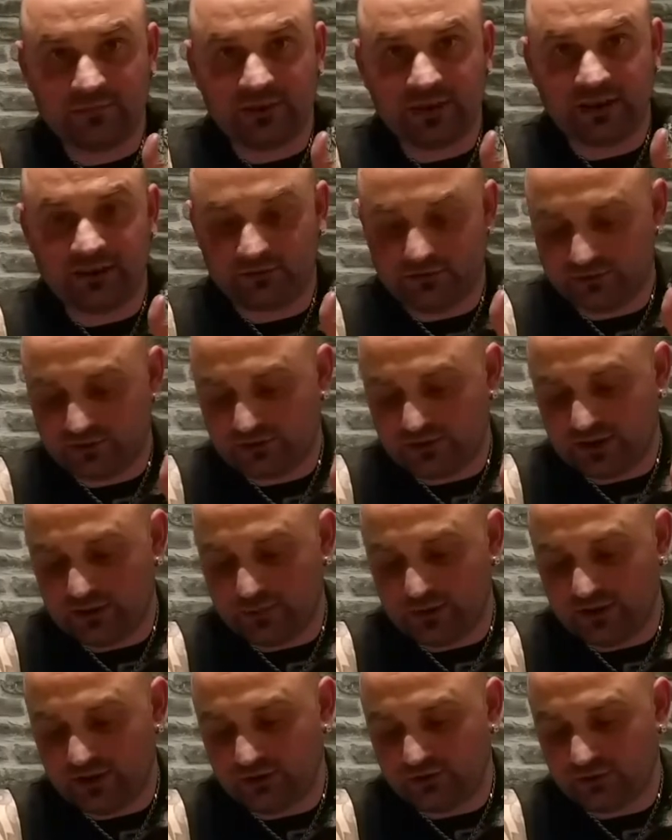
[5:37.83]
and
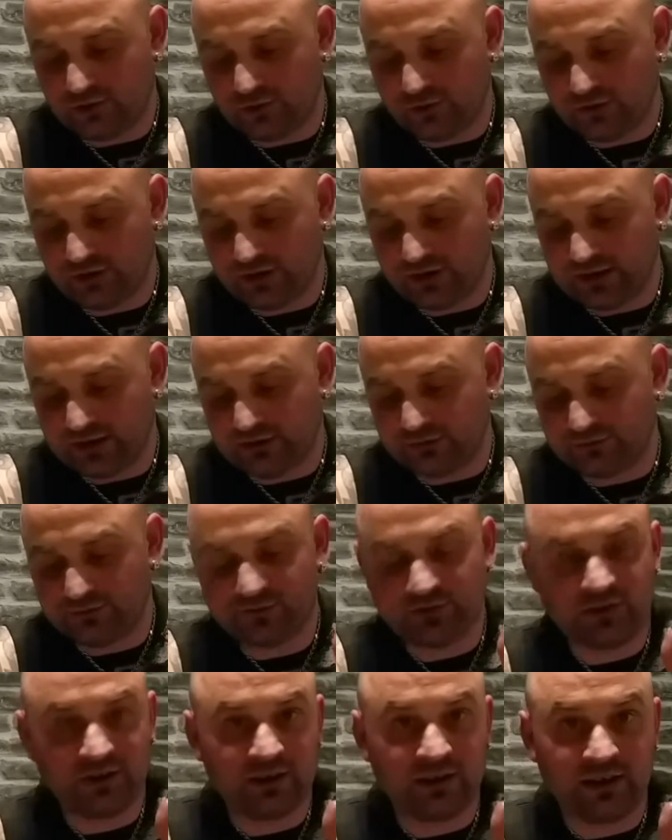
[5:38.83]
CV's
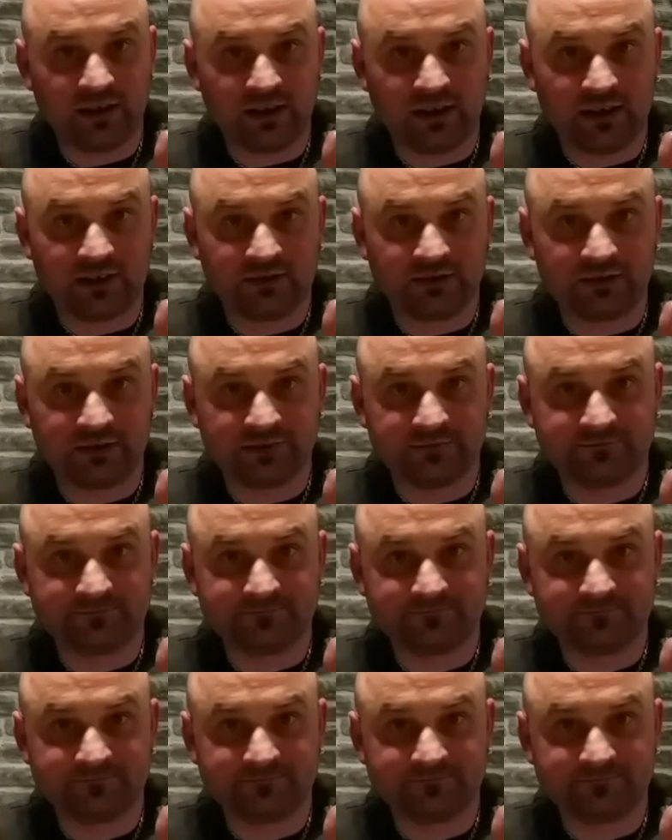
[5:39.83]
Greenhouse and Gardening.